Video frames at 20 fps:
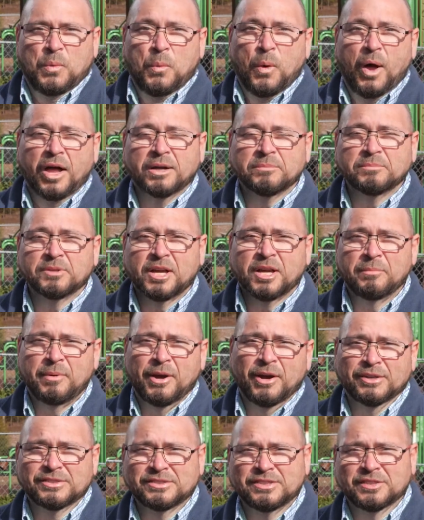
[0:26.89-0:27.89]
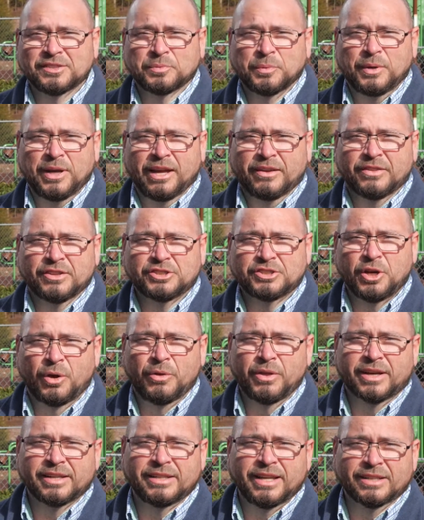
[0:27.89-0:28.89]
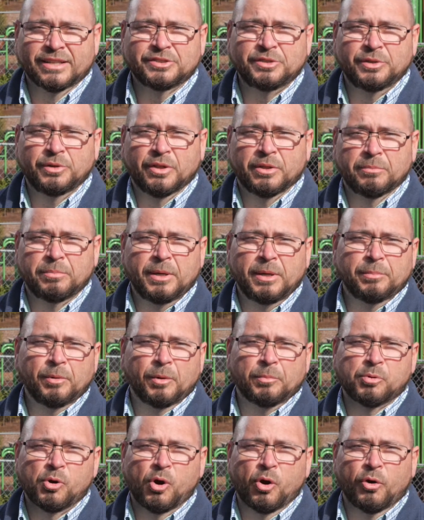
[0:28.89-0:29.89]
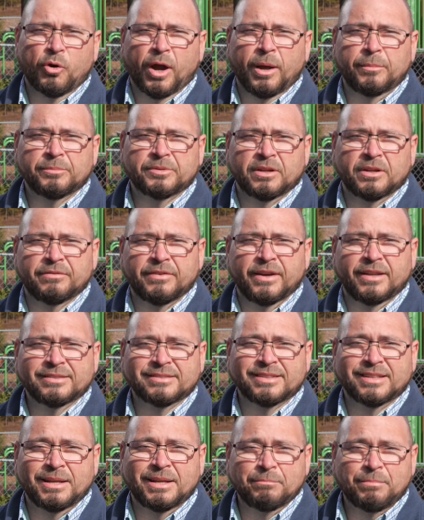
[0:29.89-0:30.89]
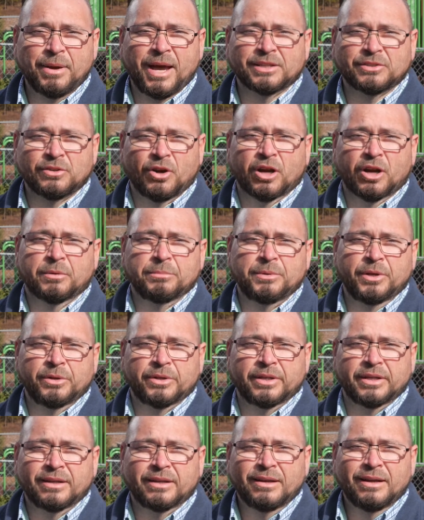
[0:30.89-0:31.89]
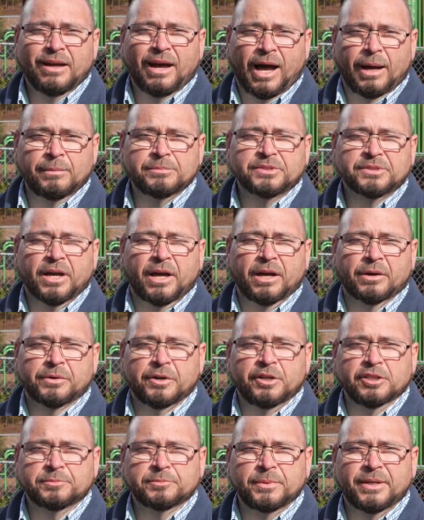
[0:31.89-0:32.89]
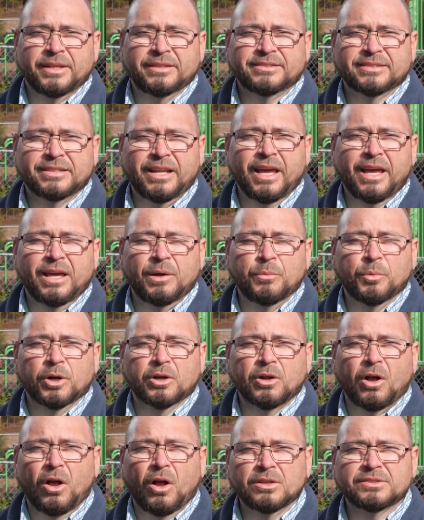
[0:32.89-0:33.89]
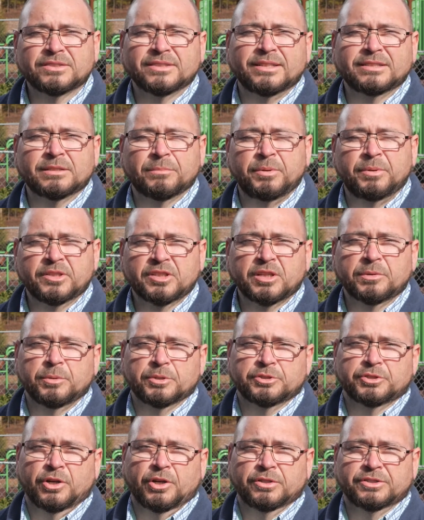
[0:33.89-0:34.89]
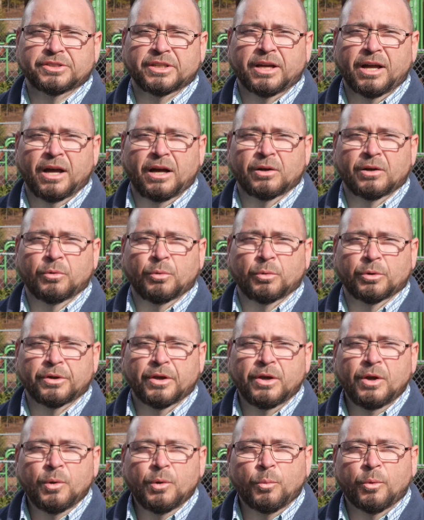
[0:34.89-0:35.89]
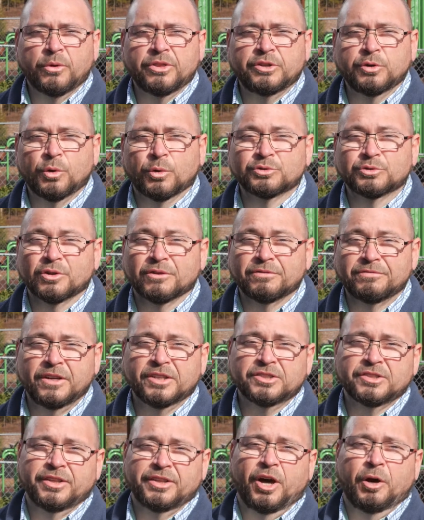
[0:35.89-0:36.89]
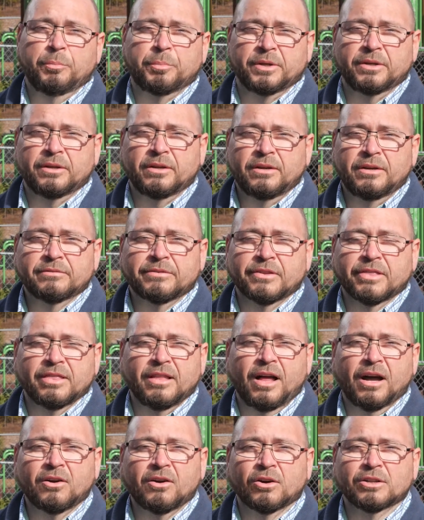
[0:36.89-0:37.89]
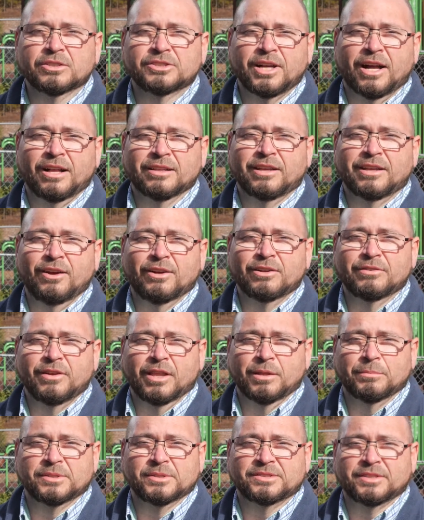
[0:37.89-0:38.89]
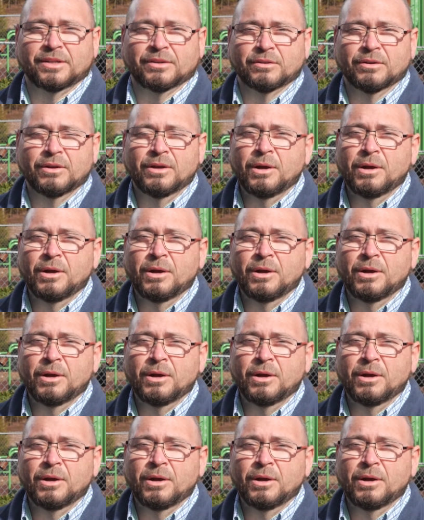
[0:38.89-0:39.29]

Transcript: Welcome to Cabarrus This Week, the show that connects you to the people, programs, and events that impact our community. I'm Scott Grossman, and today we're at All Saints Episcopal Church in Concord, where the doors are officially open for the Lockhart Child Care Development Center.